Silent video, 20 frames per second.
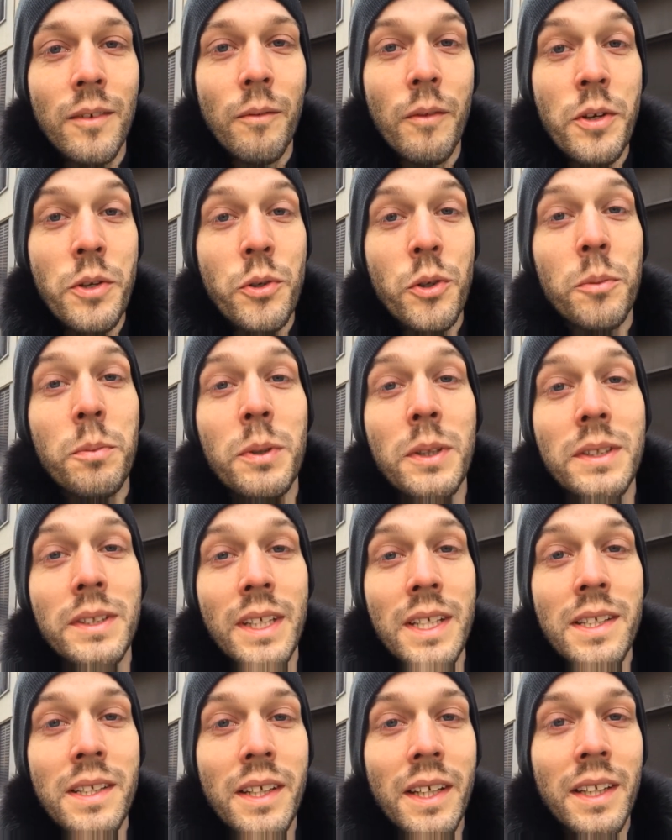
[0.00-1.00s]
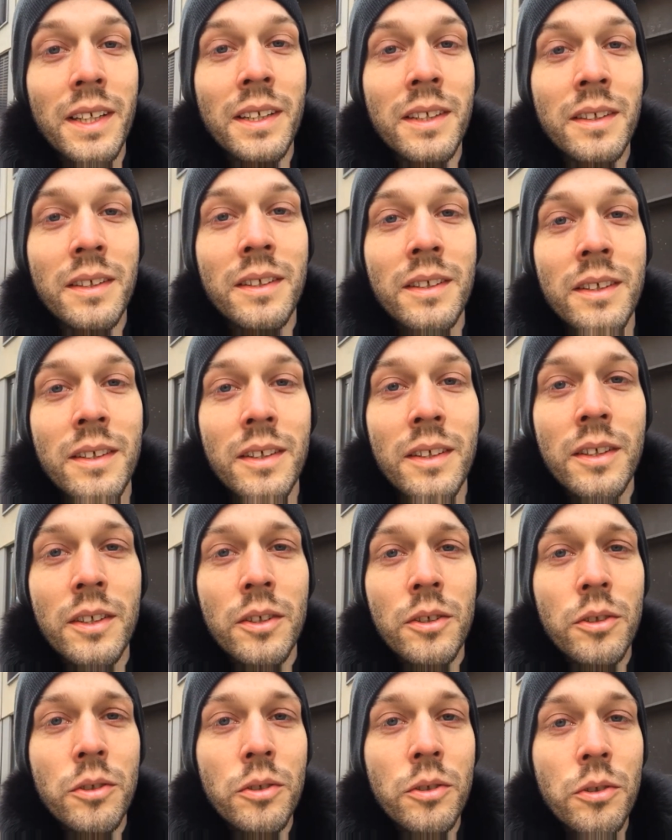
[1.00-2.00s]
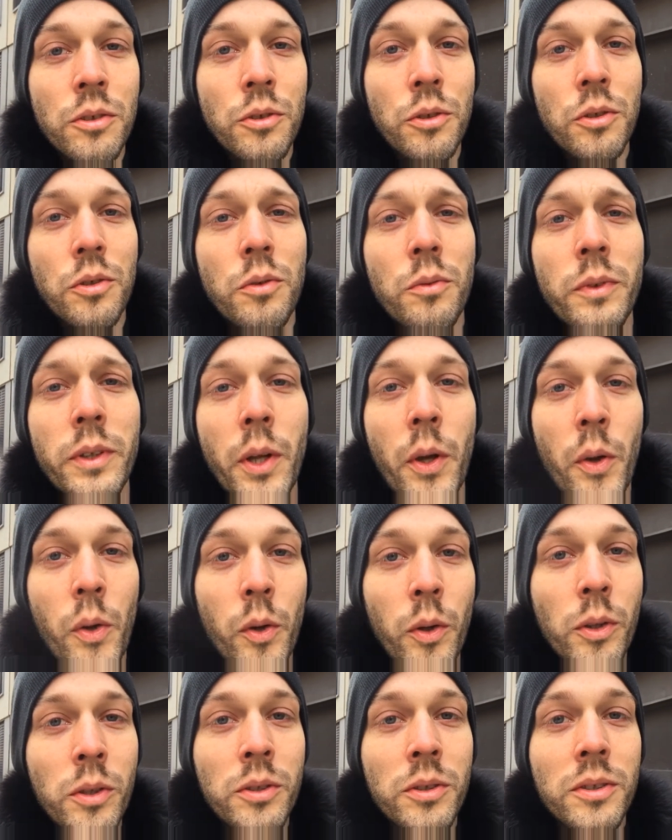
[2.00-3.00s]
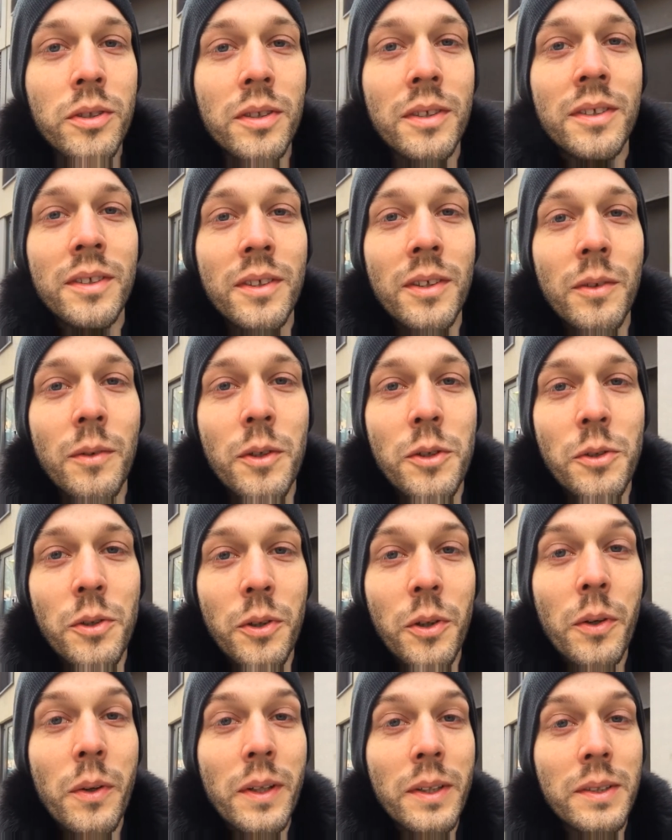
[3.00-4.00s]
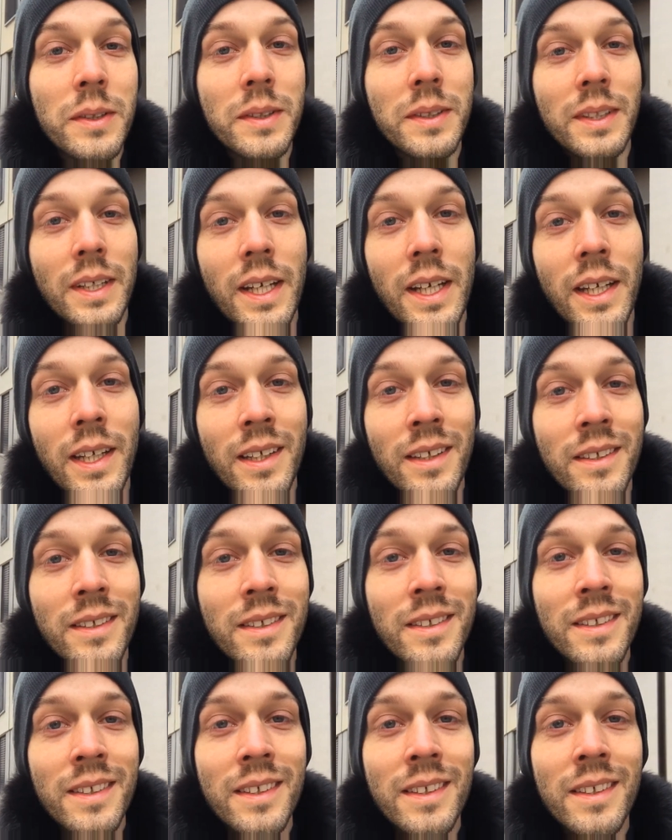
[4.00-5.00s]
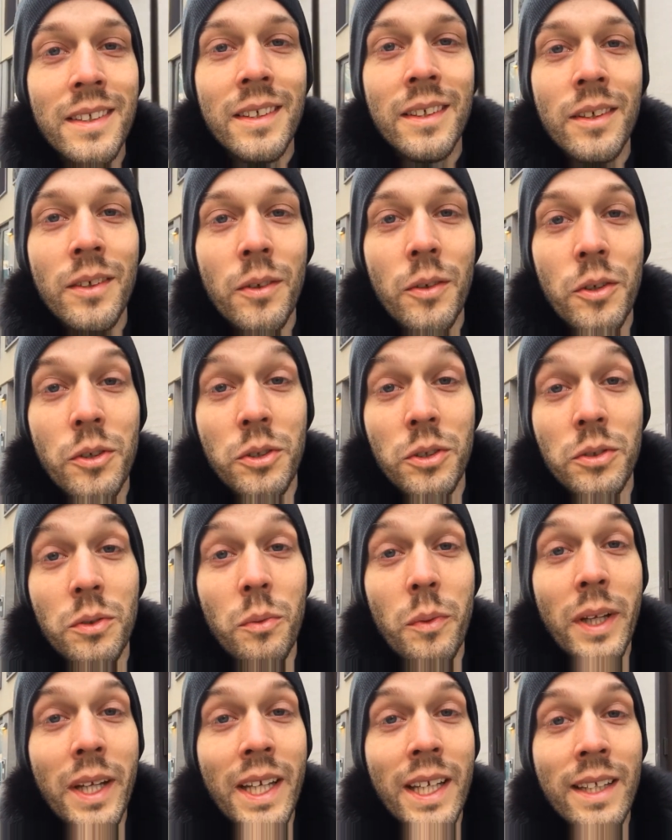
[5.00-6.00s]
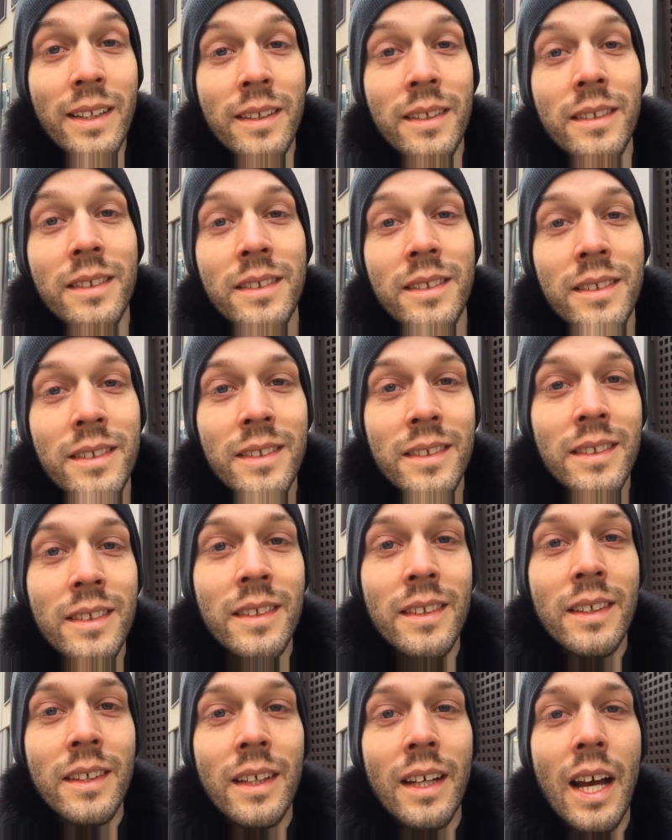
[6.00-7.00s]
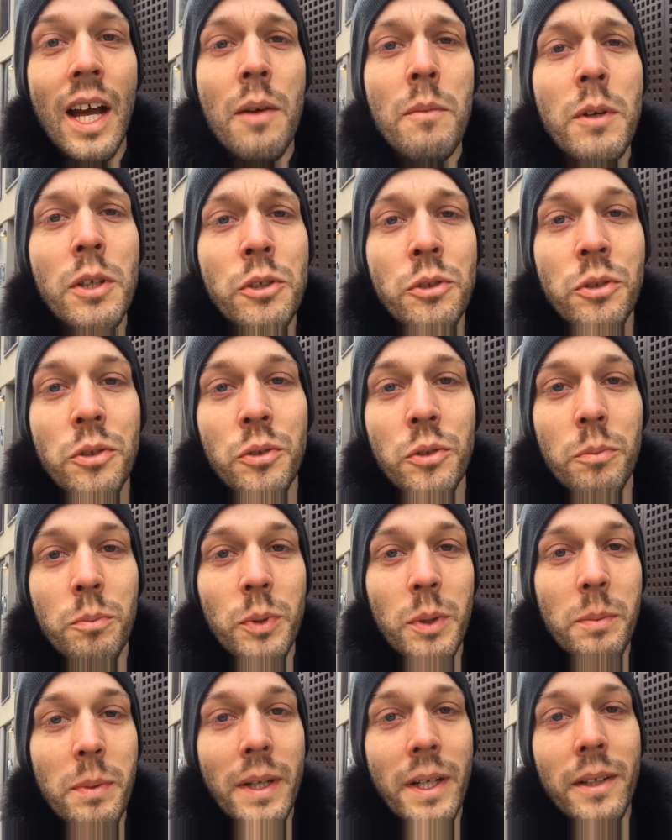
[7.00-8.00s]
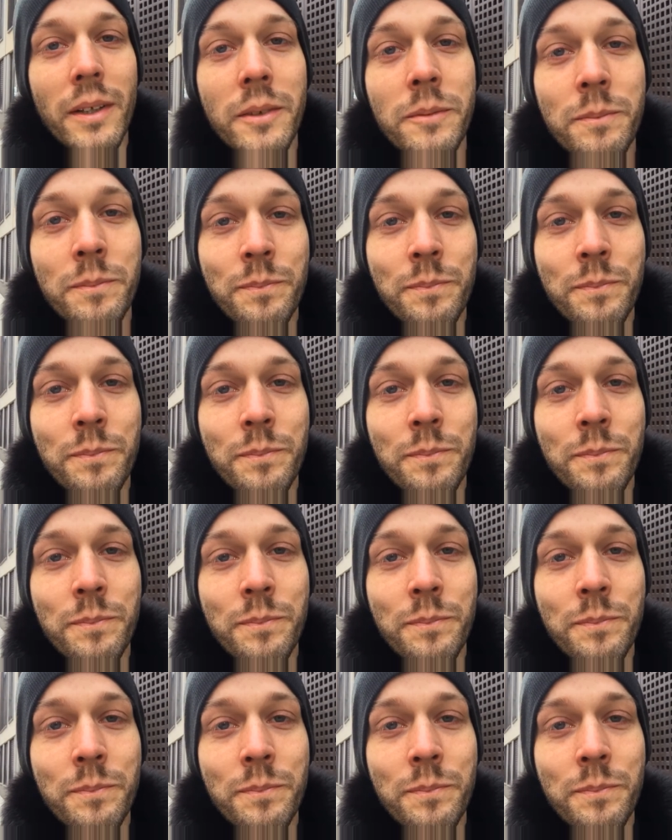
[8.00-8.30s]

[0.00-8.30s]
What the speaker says: When you're presenting, should you rehearse what you're going to say or just wing it? How much should you prepare?